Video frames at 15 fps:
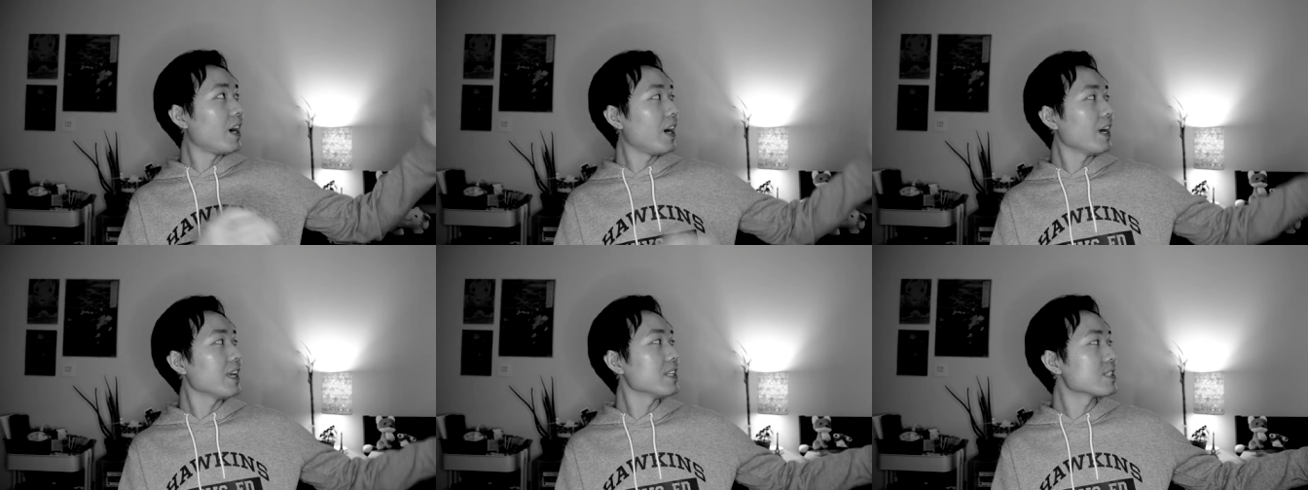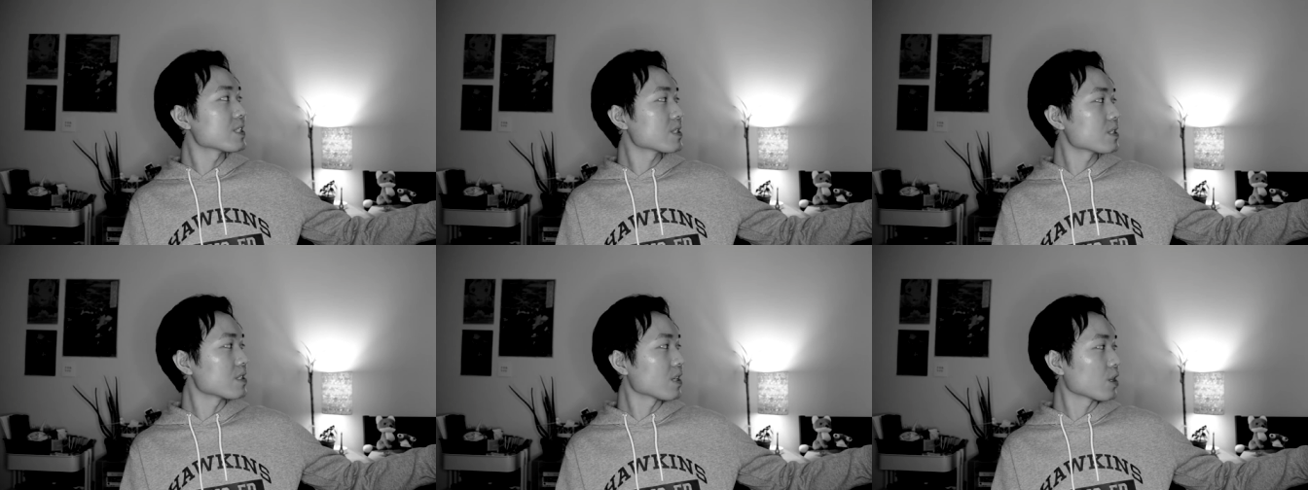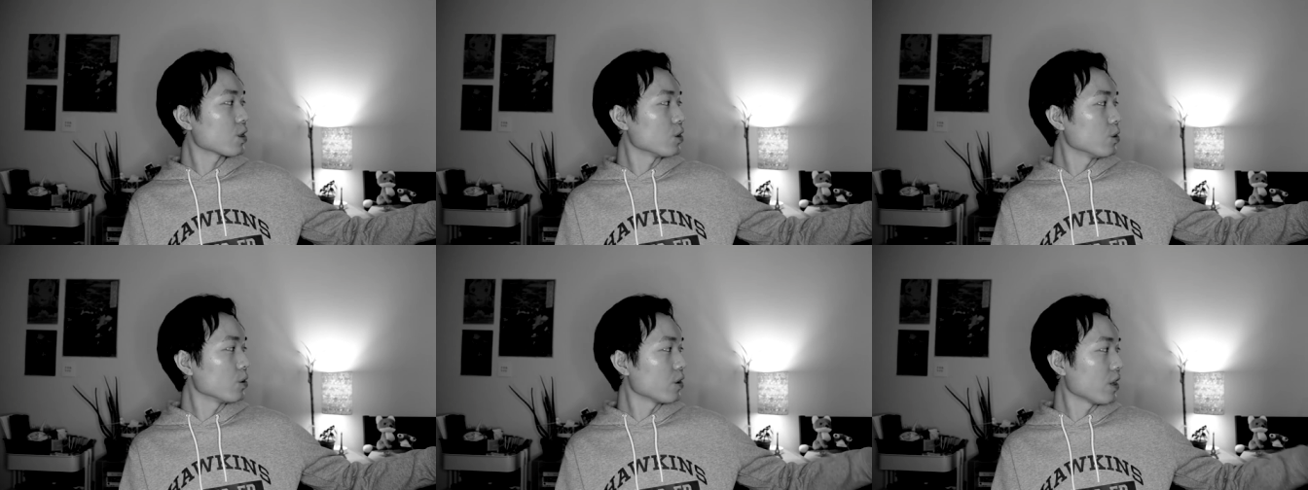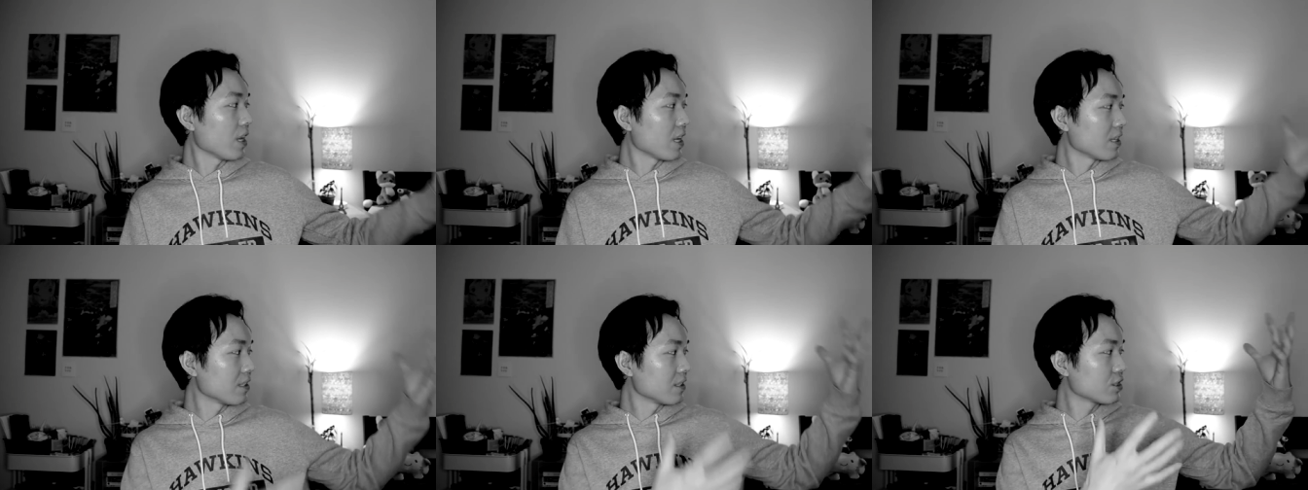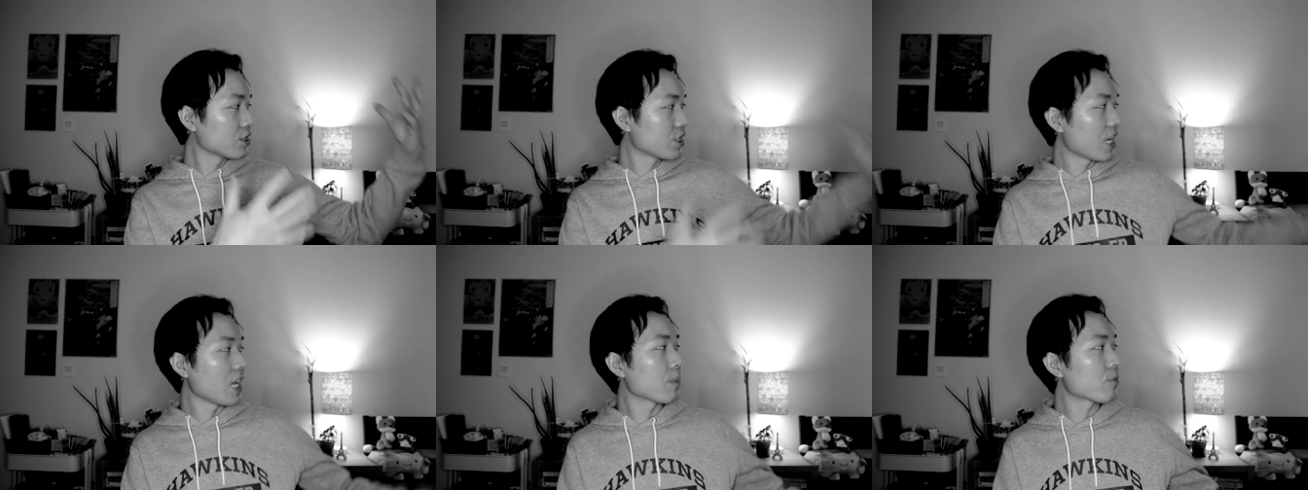icicle thing
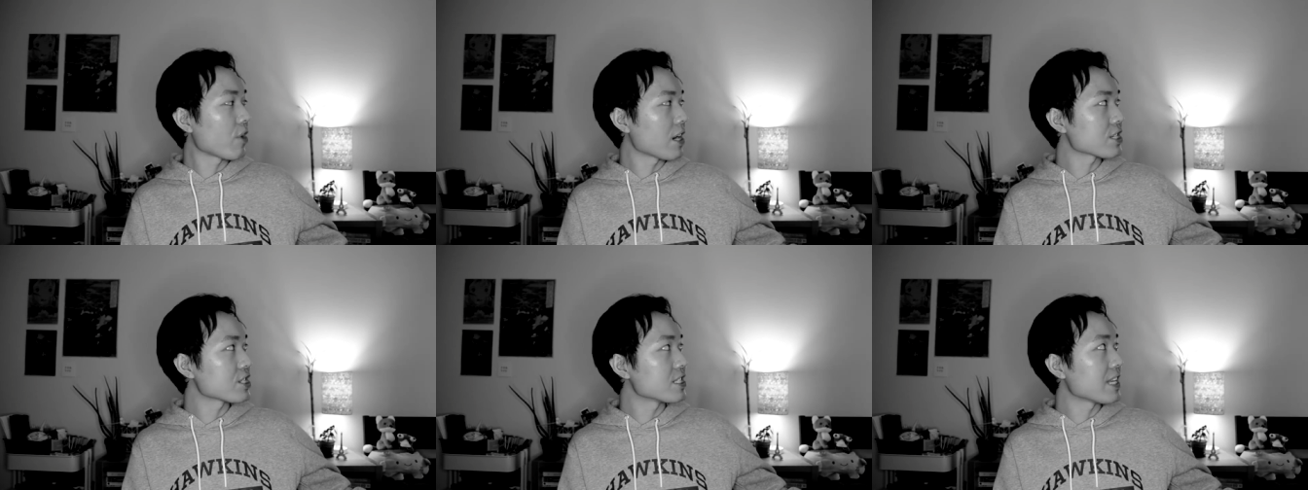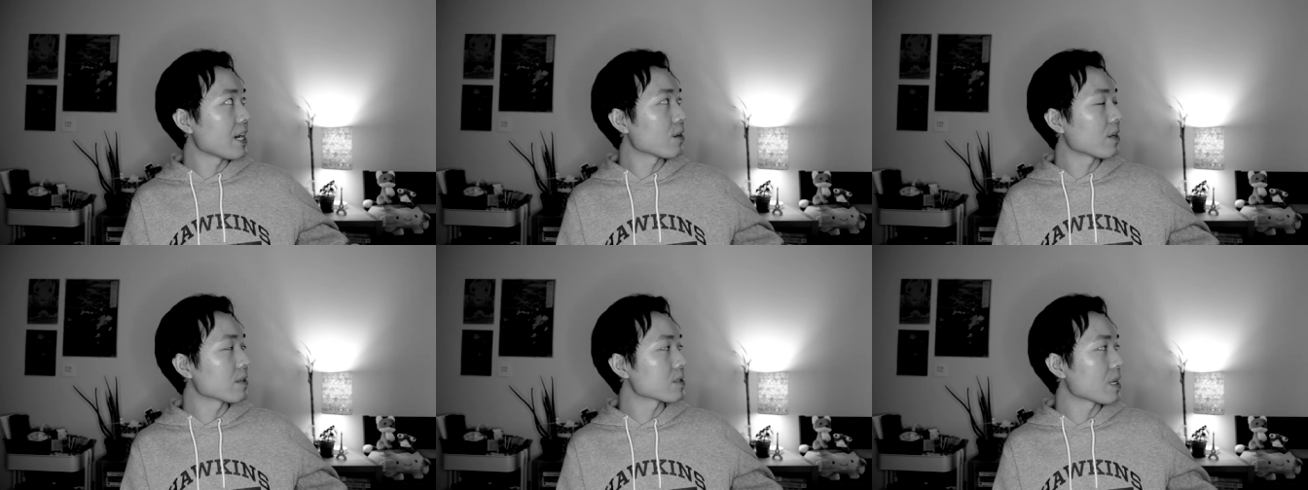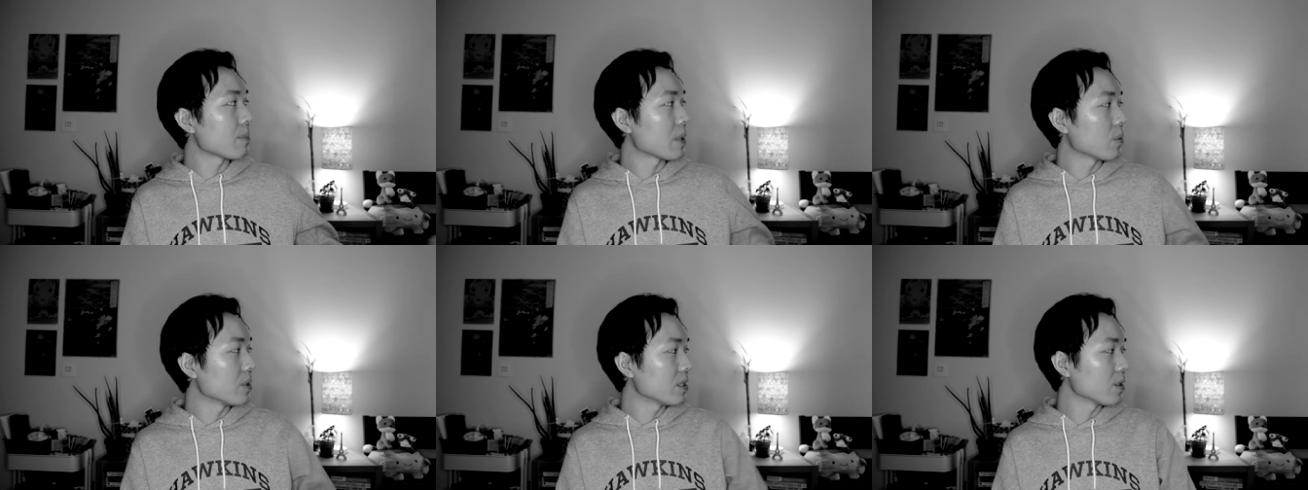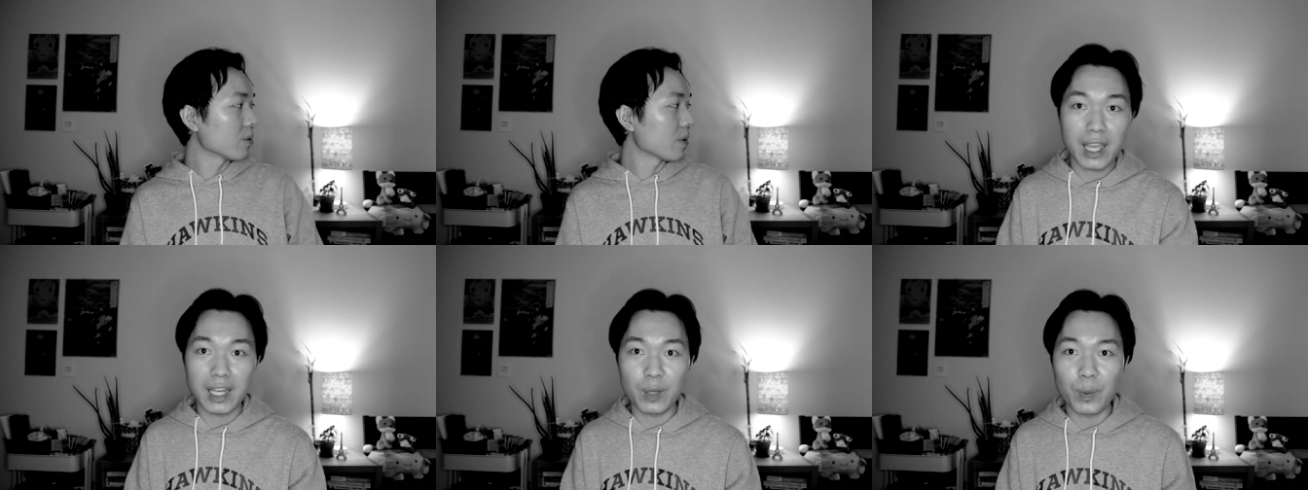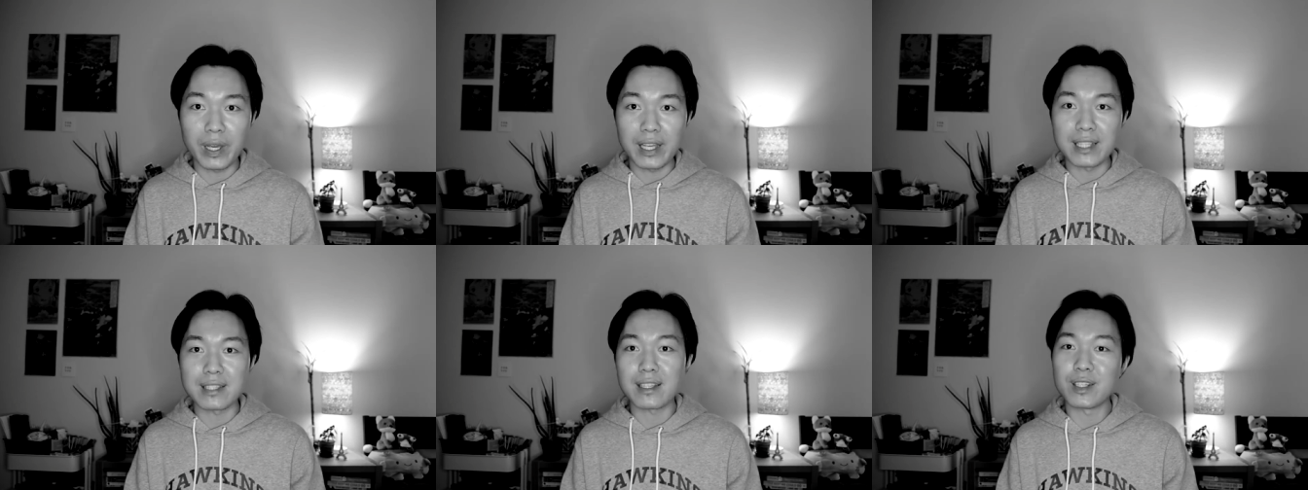came crashing down outside my window.
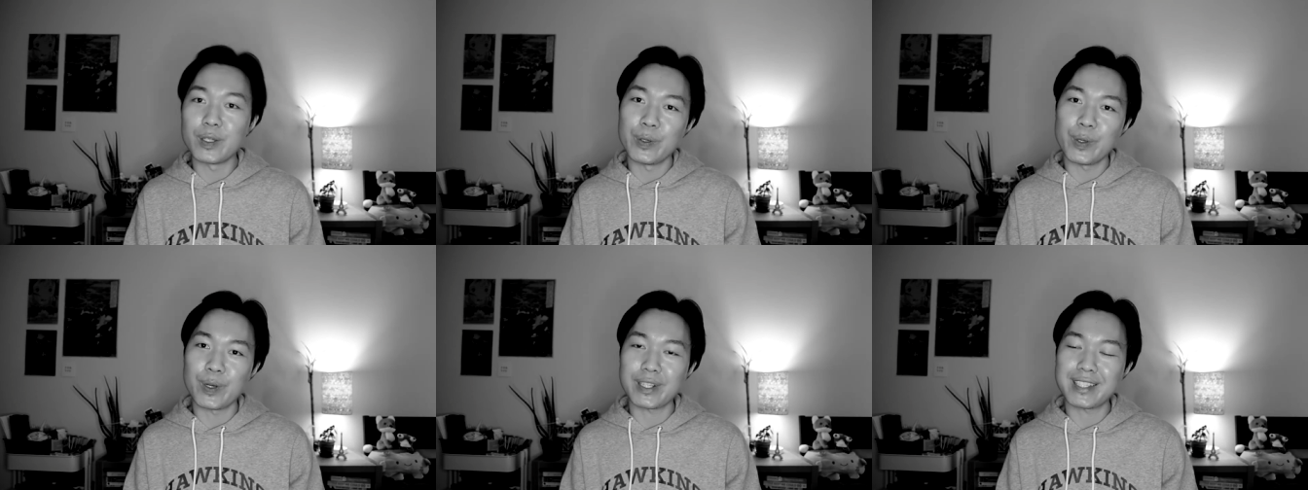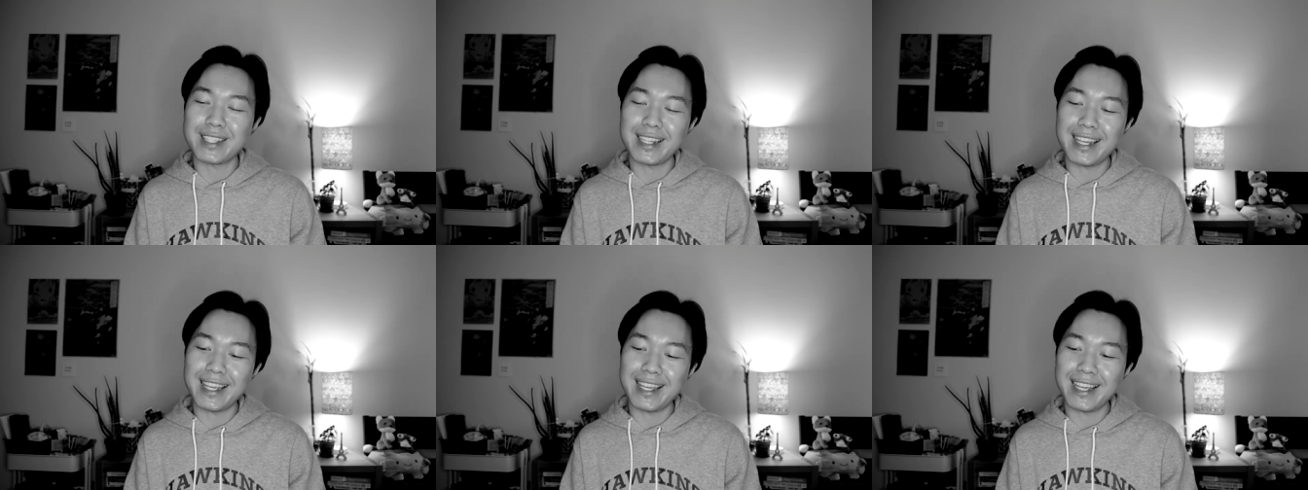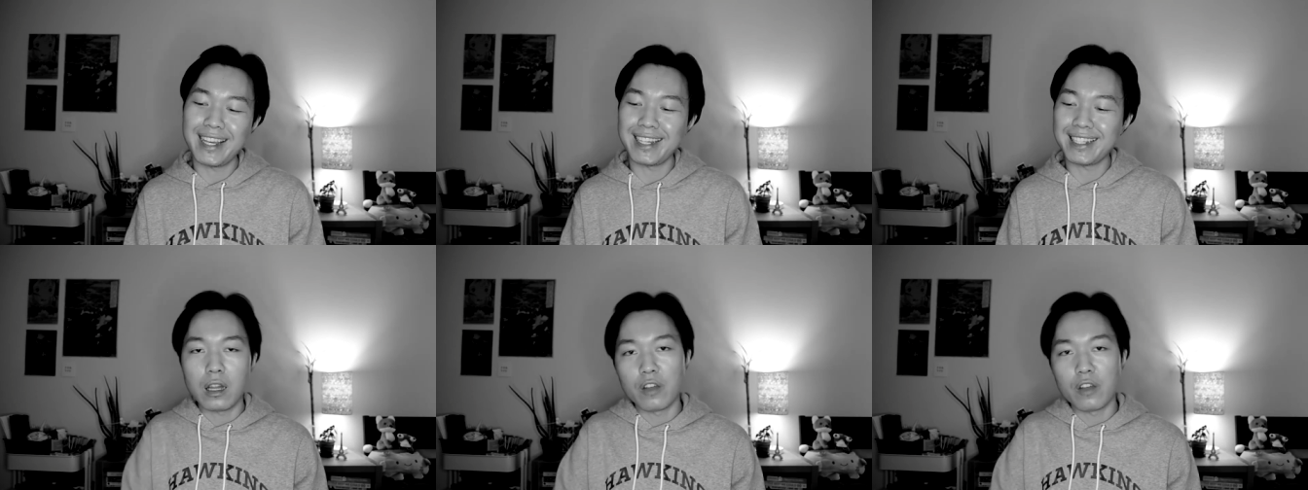Anyways, New York City.